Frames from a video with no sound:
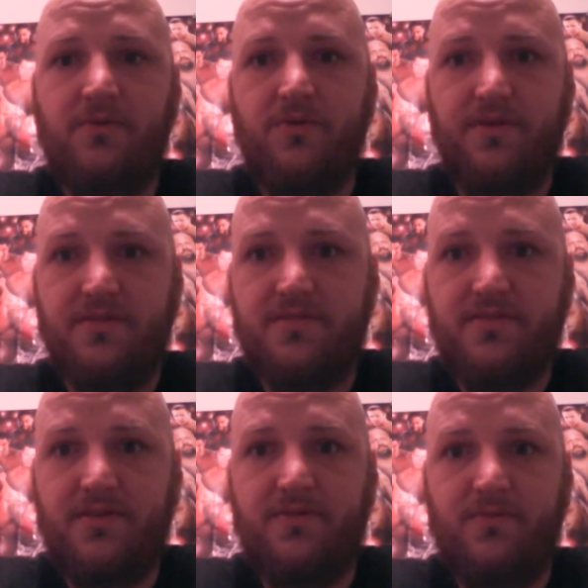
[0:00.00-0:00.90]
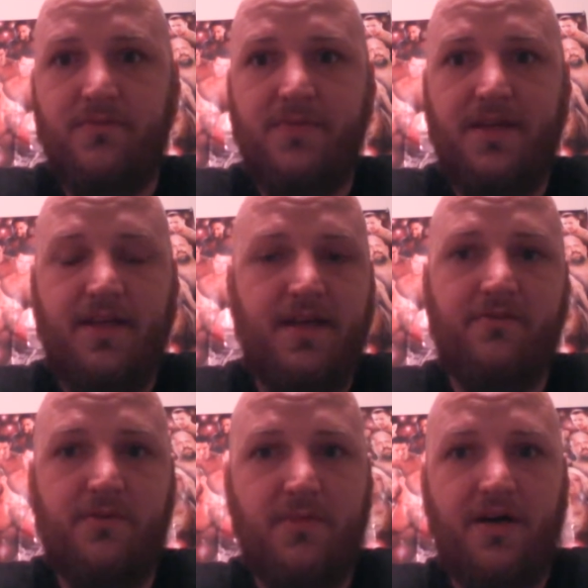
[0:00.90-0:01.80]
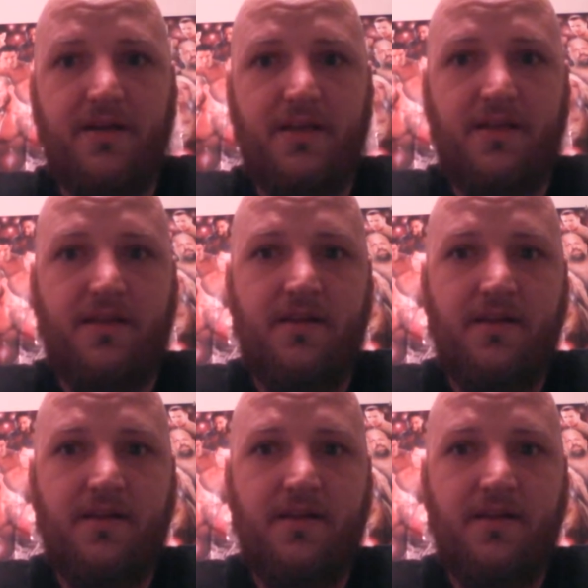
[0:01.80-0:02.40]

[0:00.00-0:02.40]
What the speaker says: going to assume that everybody